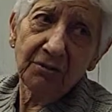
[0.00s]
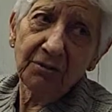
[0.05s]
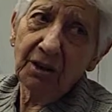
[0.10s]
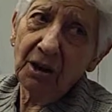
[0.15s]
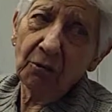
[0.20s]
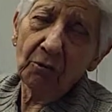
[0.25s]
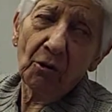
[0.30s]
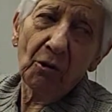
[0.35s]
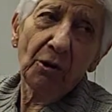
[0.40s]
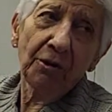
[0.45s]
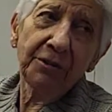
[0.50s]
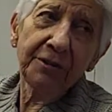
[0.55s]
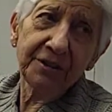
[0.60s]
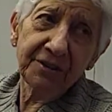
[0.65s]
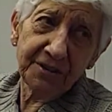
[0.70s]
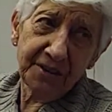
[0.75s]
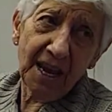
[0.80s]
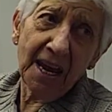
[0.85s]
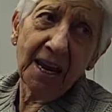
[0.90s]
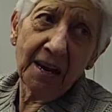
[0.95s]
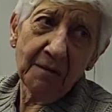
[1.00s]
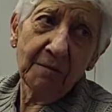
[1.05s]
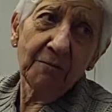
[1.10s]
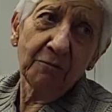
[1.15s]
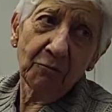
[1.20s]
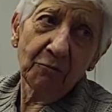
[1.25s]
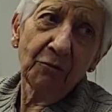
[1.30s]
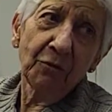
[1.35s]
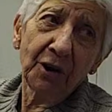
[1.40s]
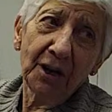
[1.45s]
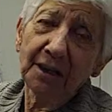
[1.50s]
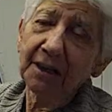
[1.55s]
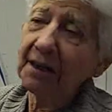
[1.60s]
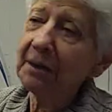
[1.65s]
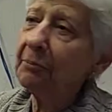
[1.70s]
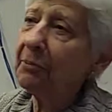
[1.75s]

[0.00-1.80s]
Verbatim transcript: They're all the same, really,